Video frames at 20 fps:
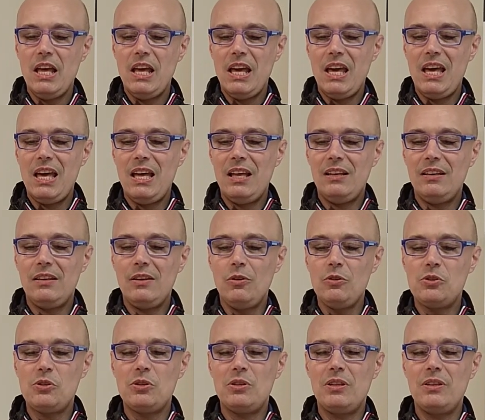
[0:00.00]
And
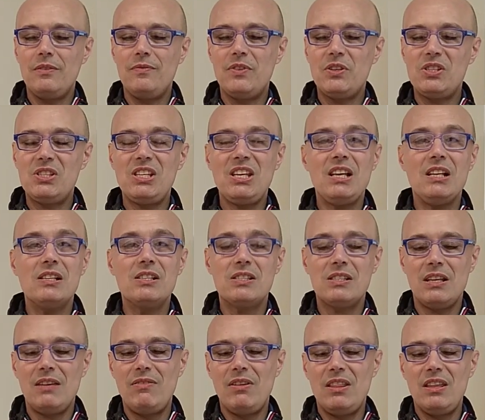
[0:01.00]
also the
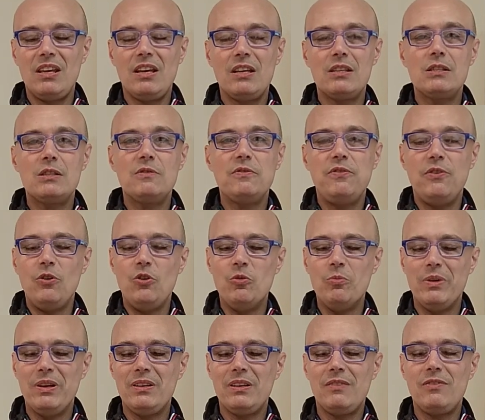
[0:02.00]
seals, everything is
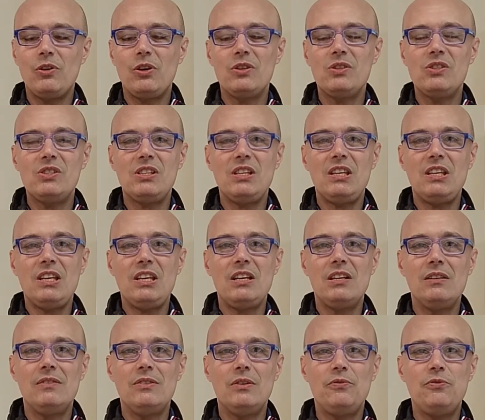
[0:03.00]
foam, and if you can see
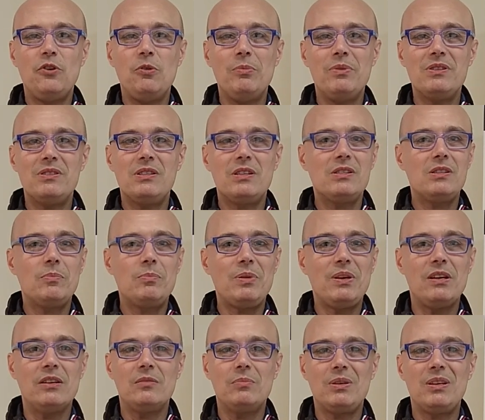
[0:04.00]
here, the foam has
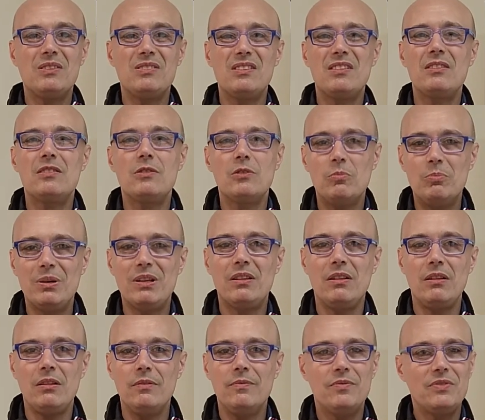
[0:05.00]
disappeared because it's too
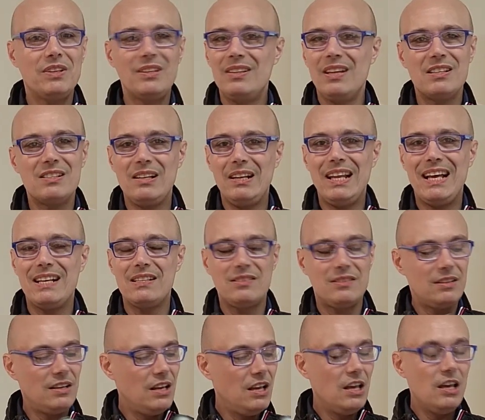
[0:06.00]
brittle, it doesn't
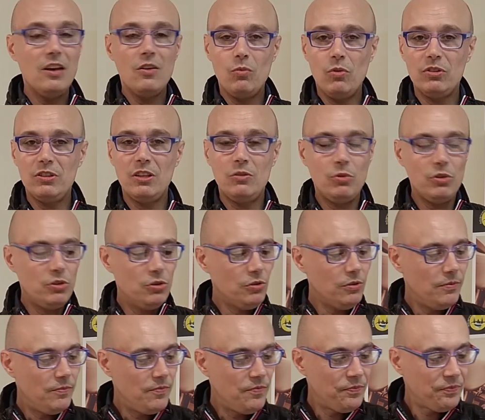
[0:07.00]
last. What did we
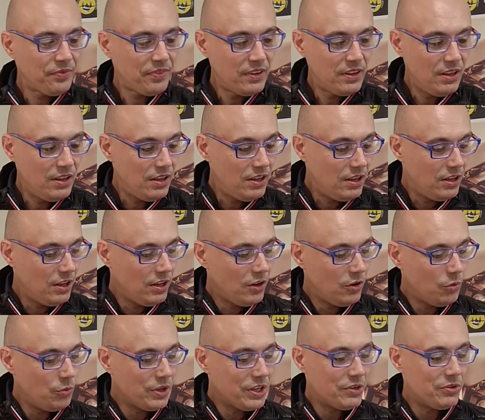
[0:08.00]
do?
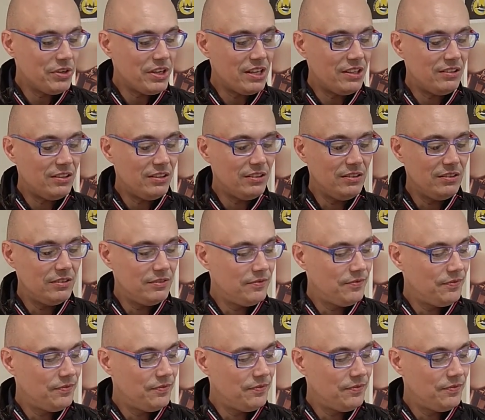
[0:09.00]
We created